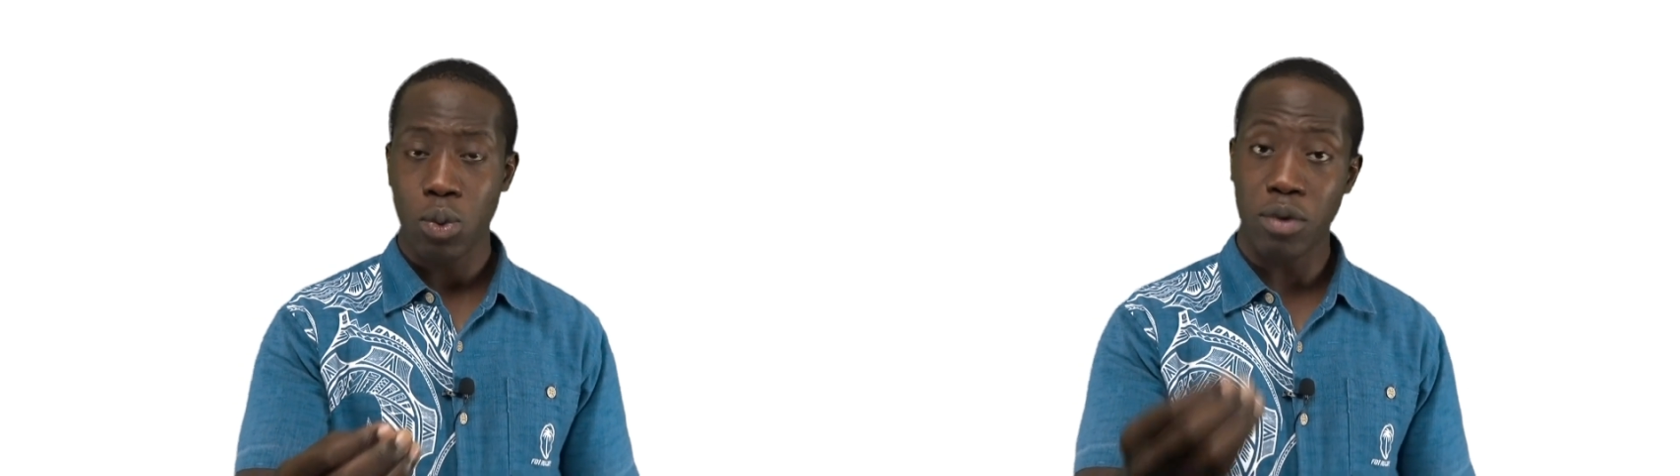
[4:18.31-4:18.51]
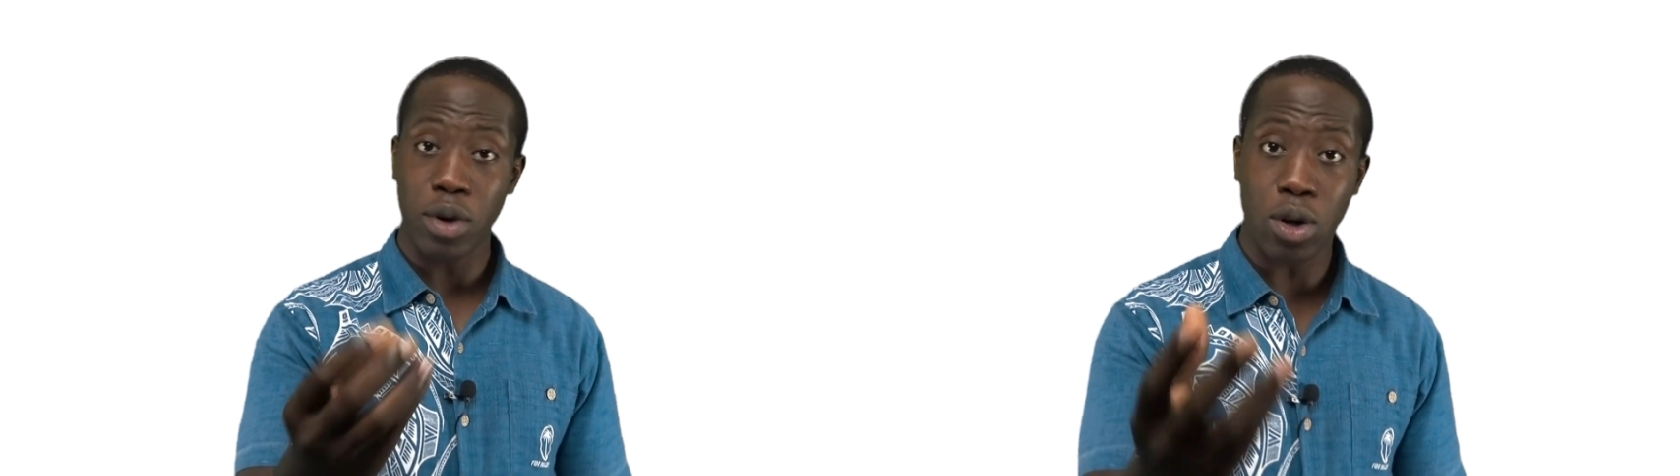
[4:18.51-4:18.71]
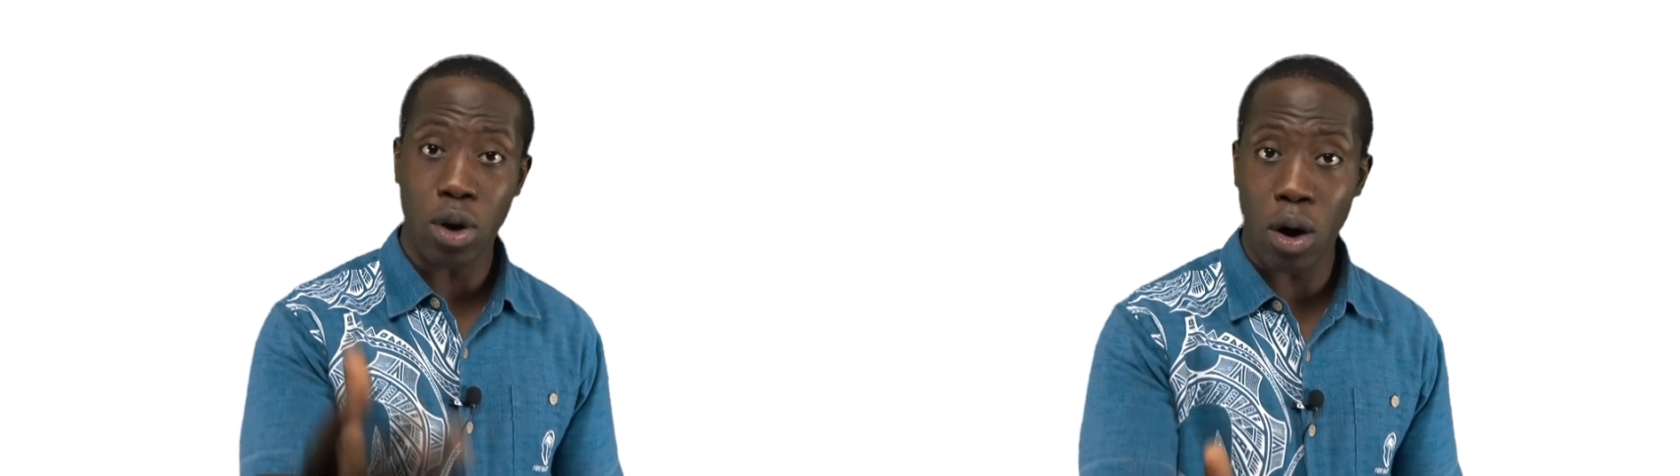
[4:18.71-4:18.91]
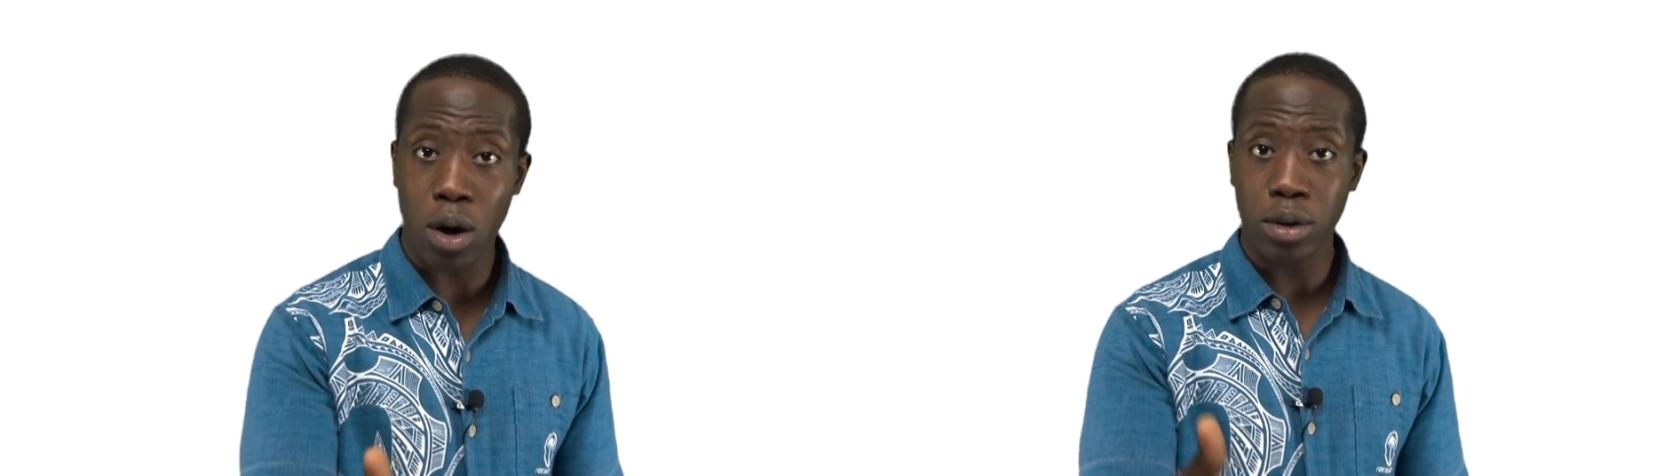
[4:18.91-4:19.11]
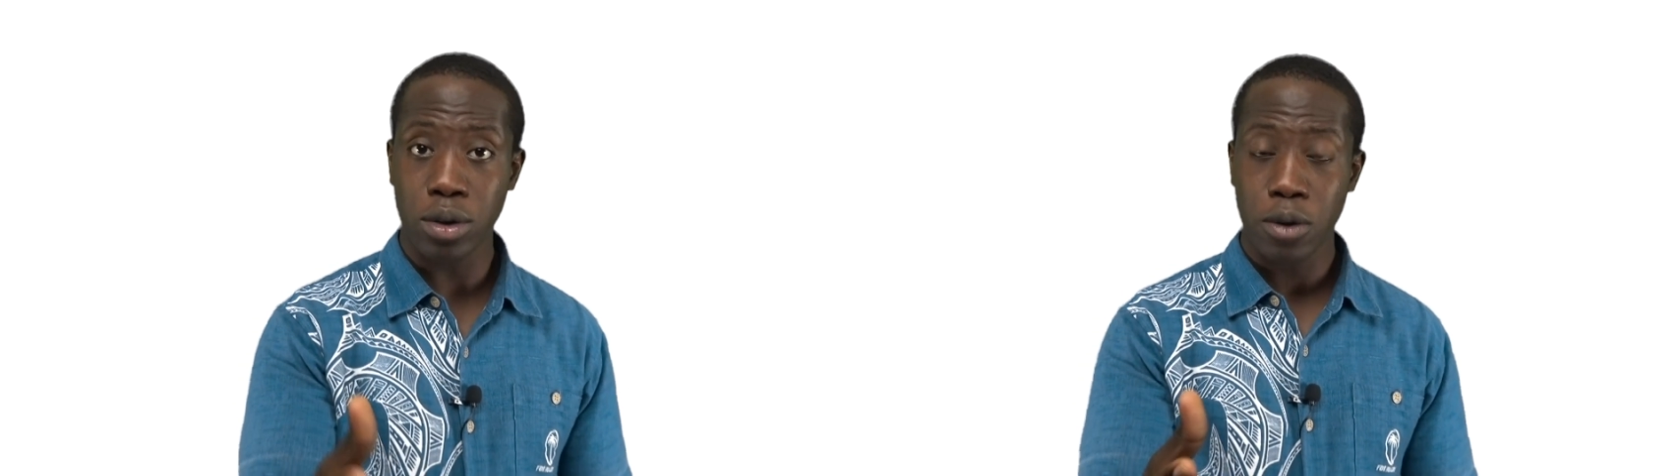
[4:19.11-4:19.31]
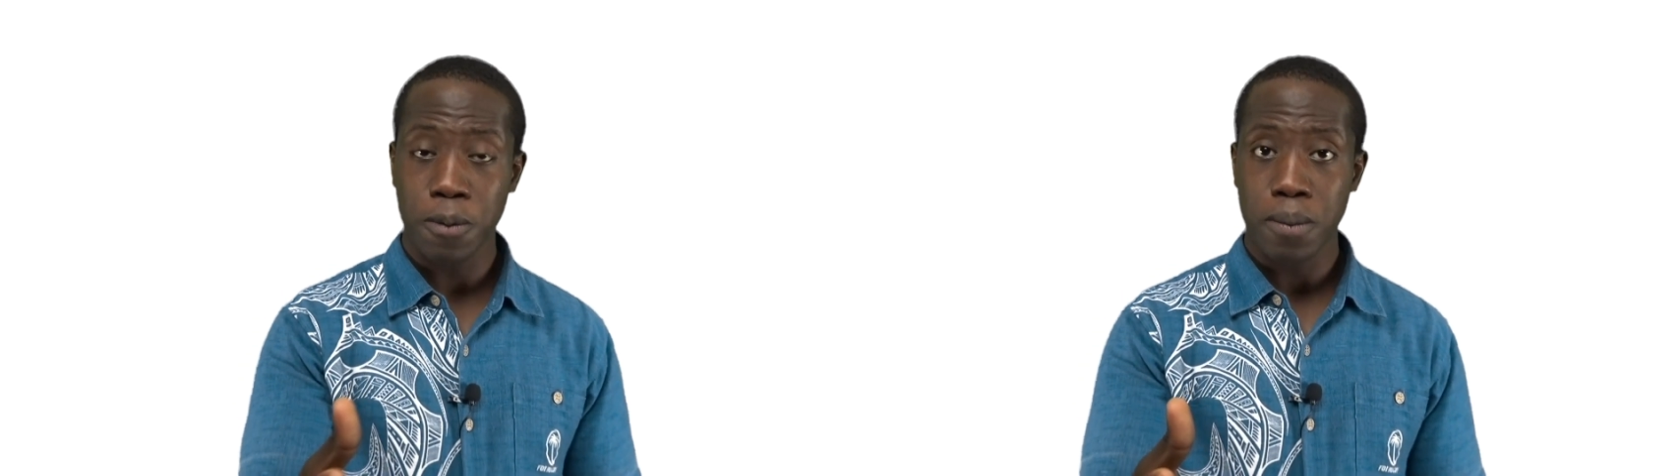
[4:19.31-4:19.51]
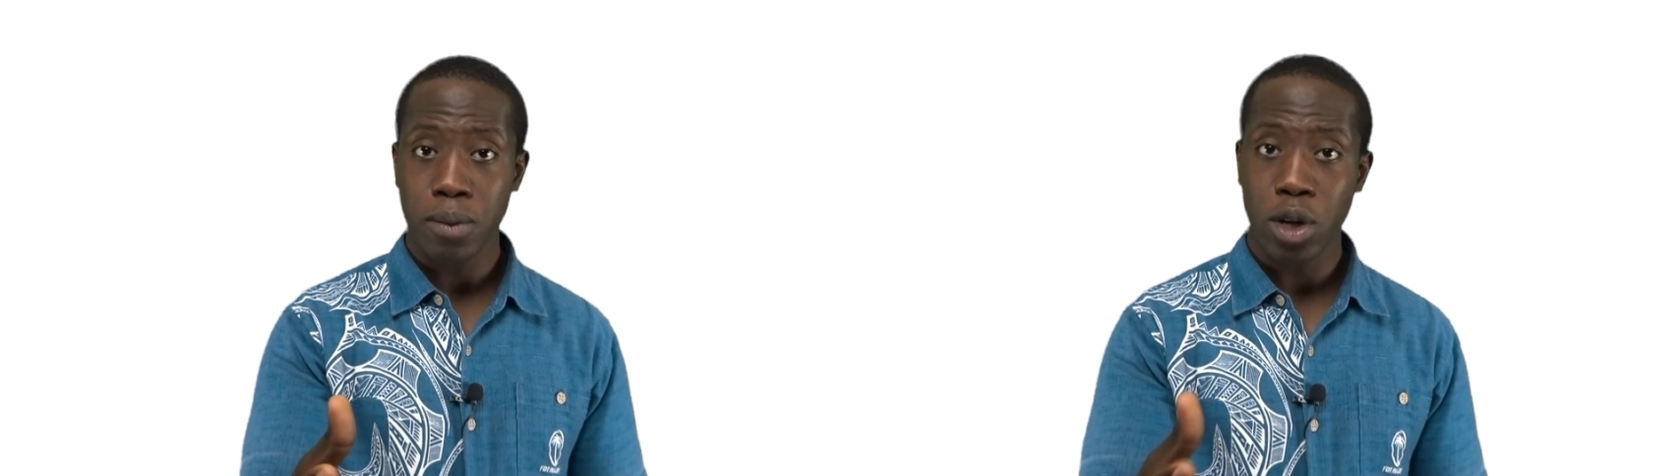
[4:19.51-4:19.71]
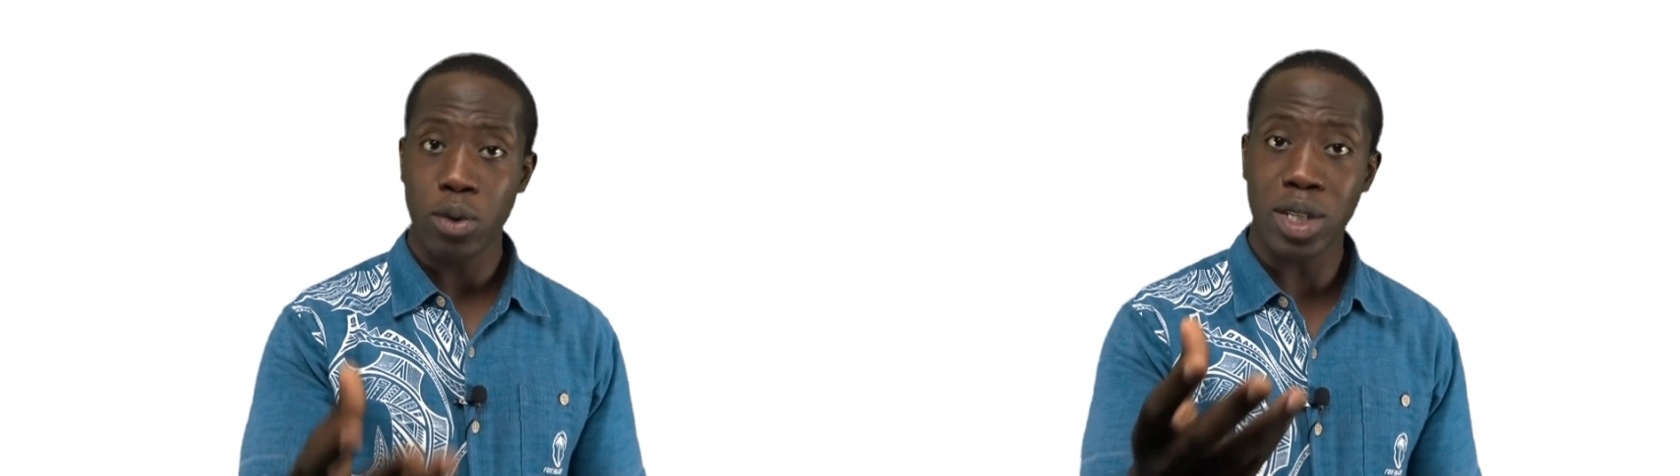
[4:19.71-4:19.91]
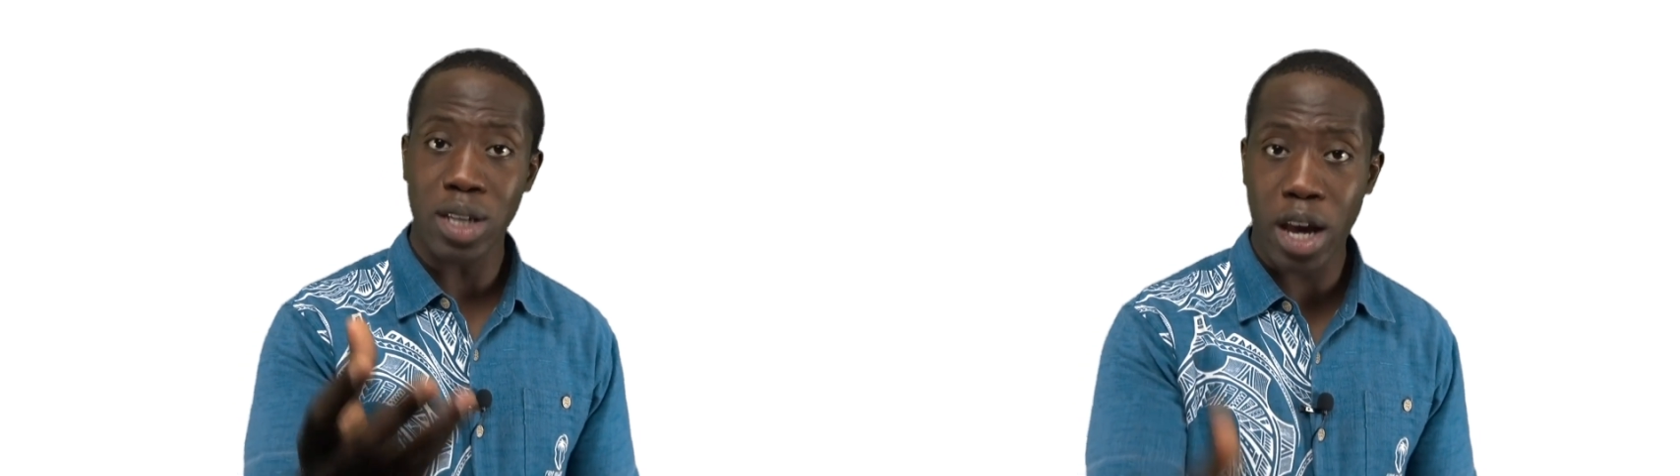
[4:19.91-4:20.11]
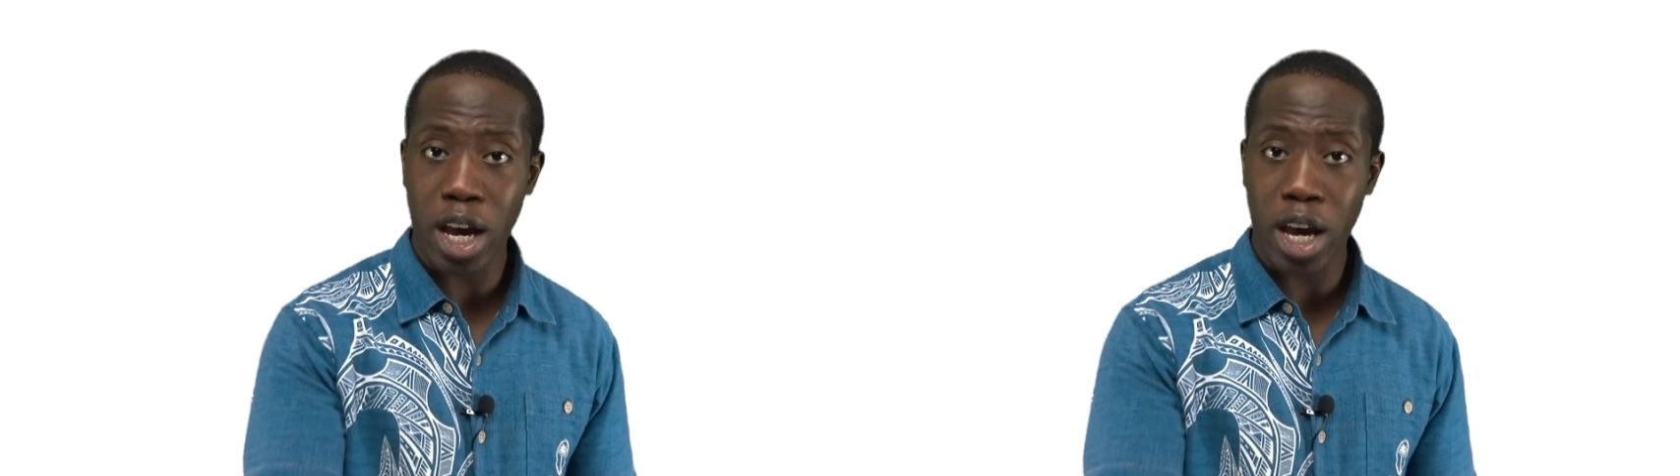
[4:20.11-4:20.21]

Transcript: with a God who is